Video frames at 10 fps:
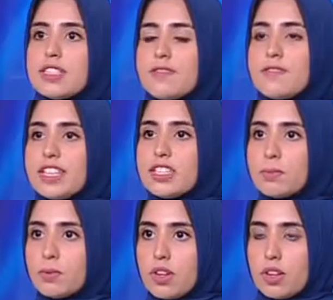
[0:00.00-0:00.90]
a field
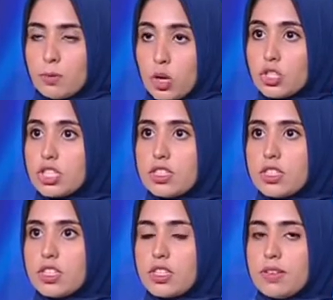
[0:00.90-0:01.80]
project
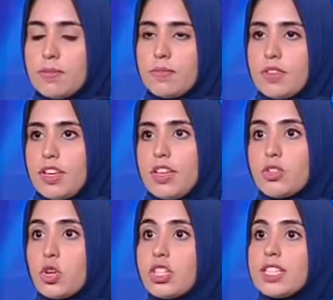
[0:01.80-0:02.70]

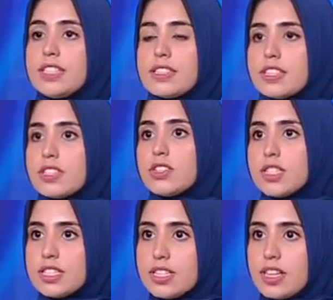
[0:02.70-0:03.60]
target
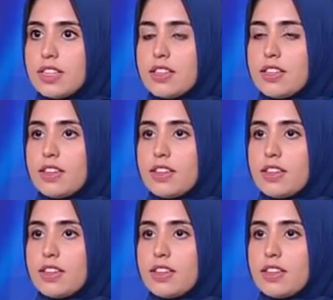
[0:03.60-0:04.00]
students in